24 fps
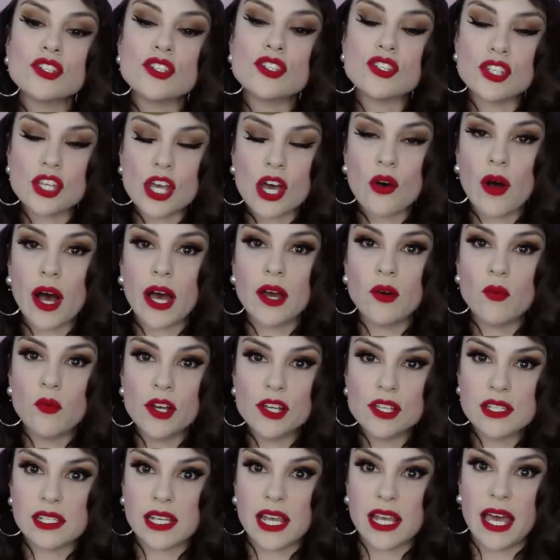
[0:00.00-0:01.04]
So I
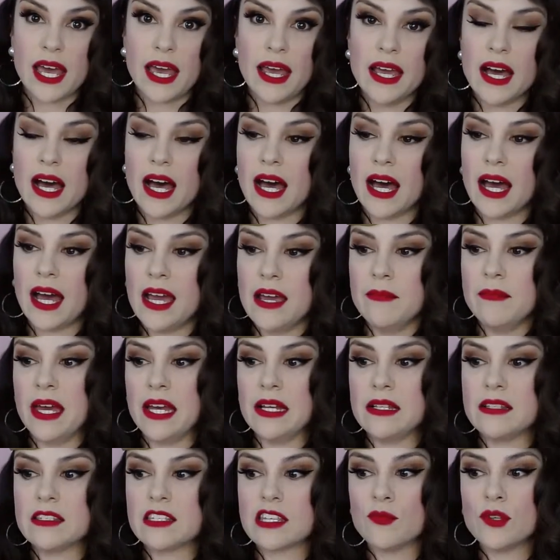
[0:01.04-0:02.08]
will say I
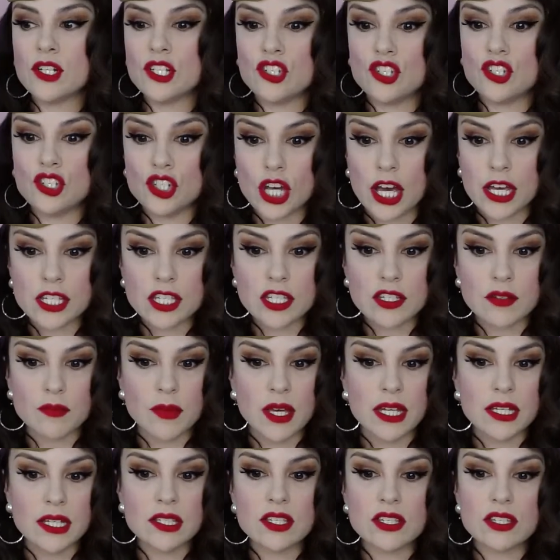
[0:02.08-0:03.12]
made some
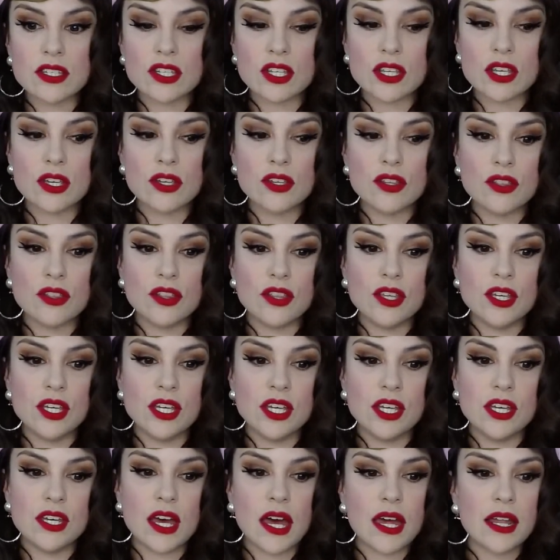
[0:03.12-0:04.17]
adjustments.
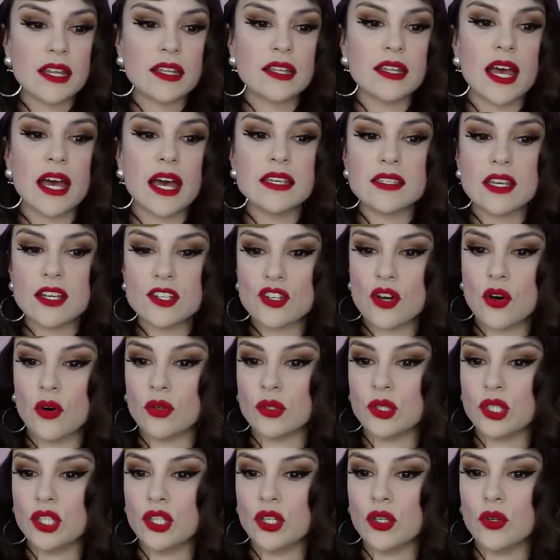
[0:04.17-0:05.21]
And as I
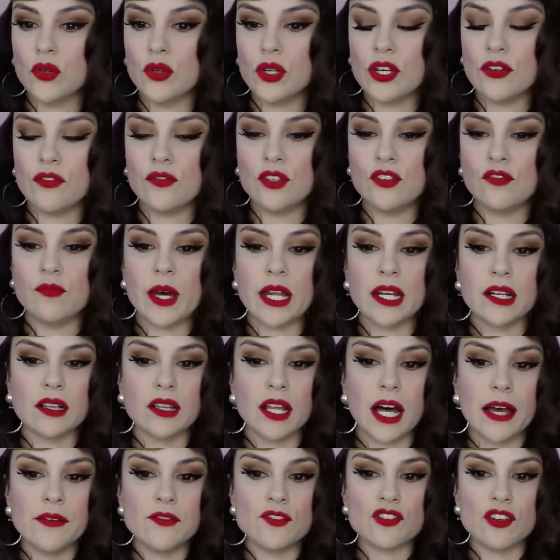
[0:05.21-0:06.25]
told you, if you've been in a
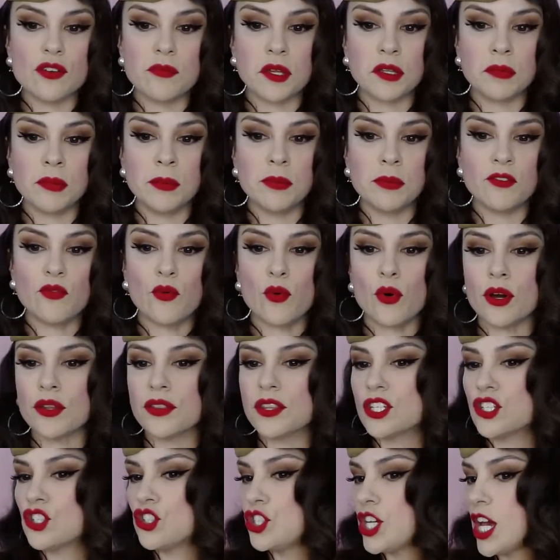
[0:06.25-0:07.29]
live stream with me before,
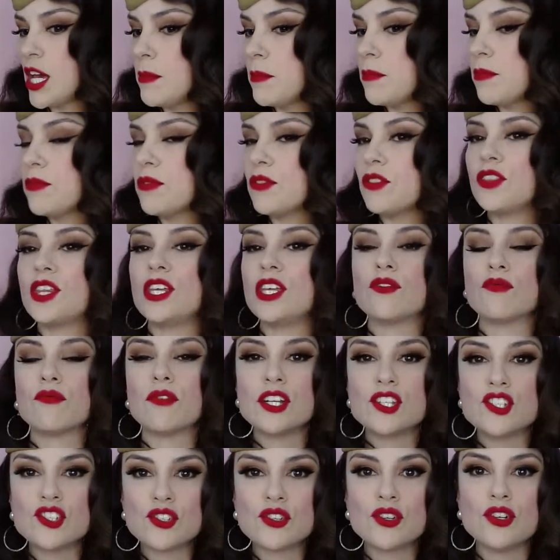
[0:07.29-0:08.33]
the
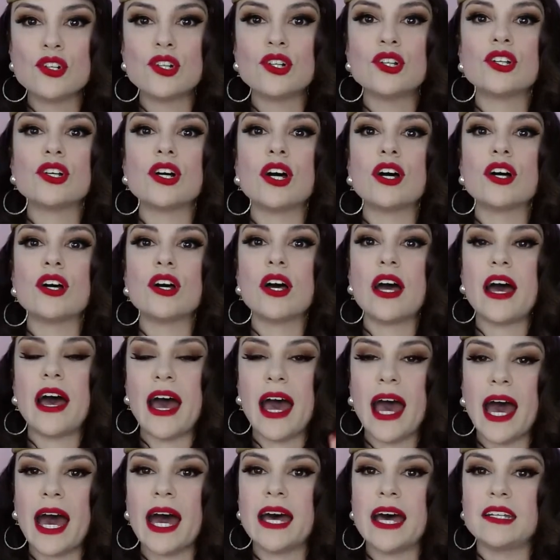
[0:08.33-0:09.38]
original
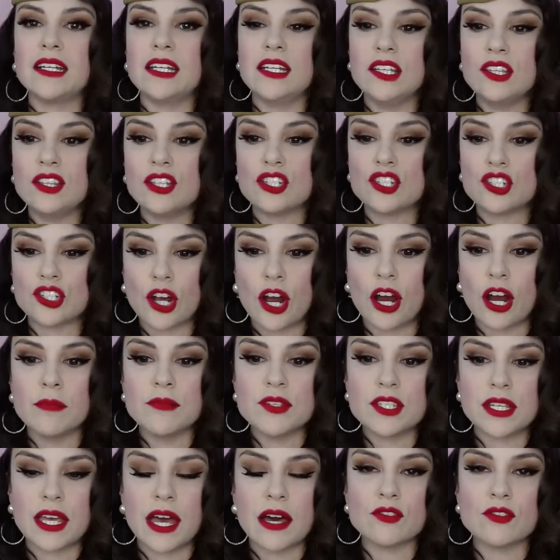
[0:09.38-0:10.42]
hat in the Charm
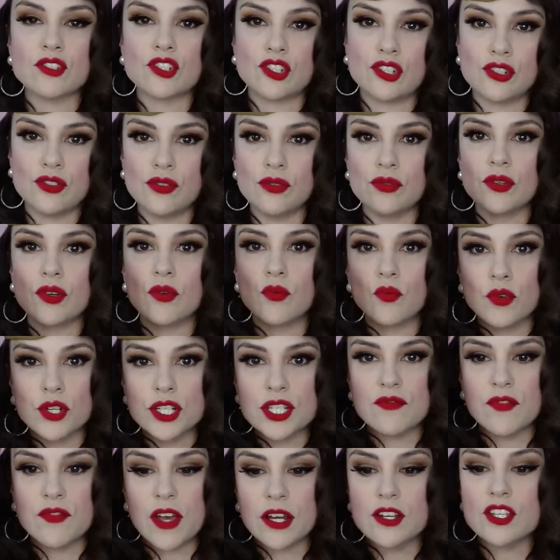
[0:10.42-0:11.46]
Scout shoot
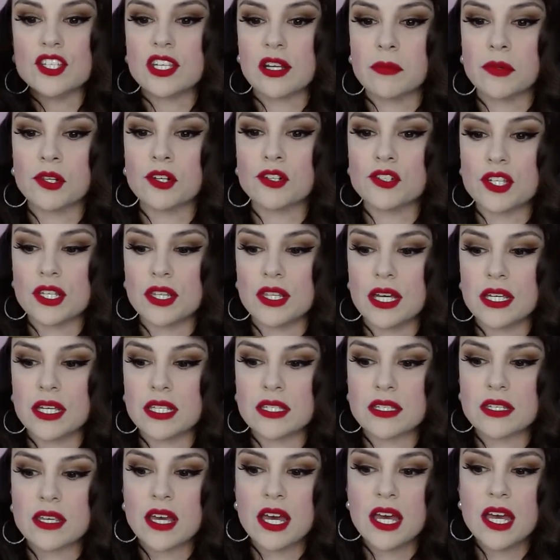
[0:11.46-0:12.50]
was very similar to
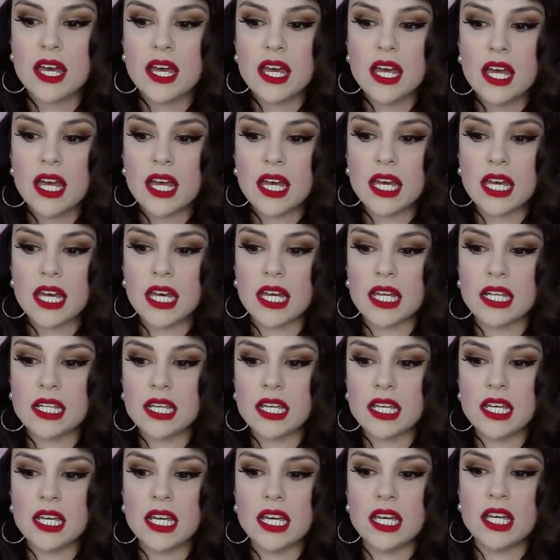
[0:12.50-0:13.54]
this. It
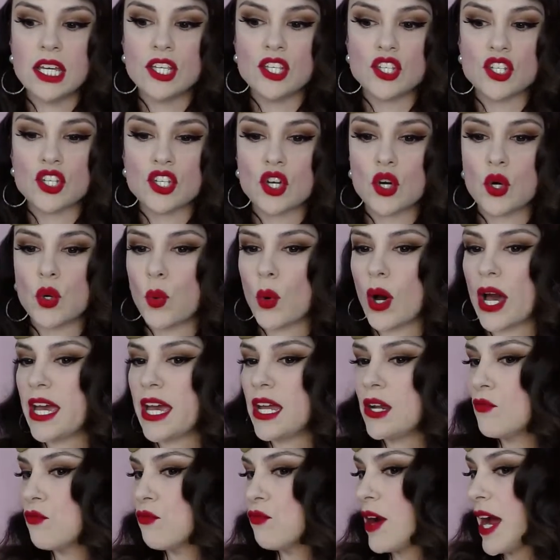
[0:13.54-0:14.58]
is
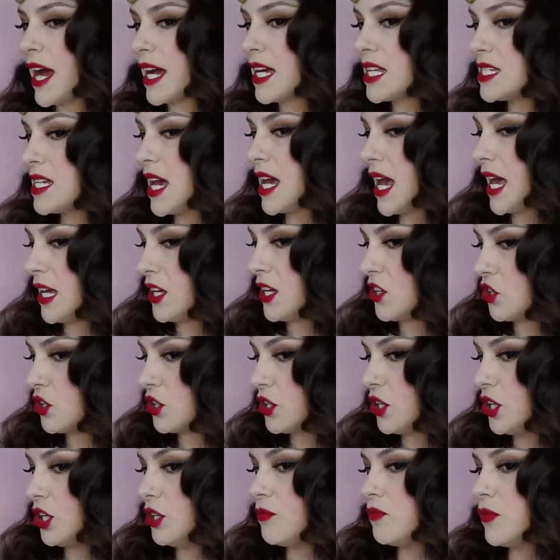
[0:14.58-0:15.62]
quite
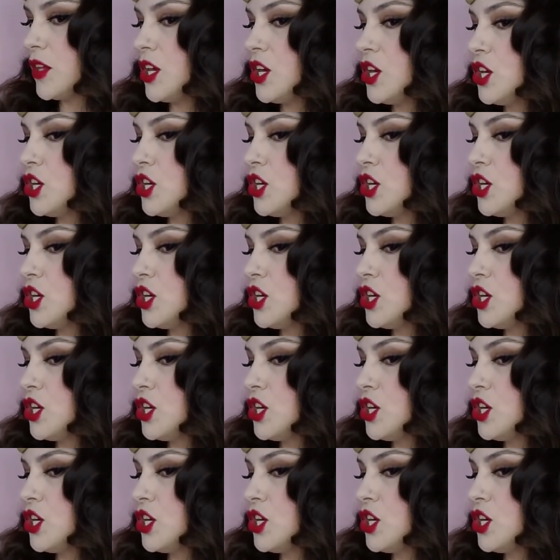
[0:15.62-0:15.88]
rectangular.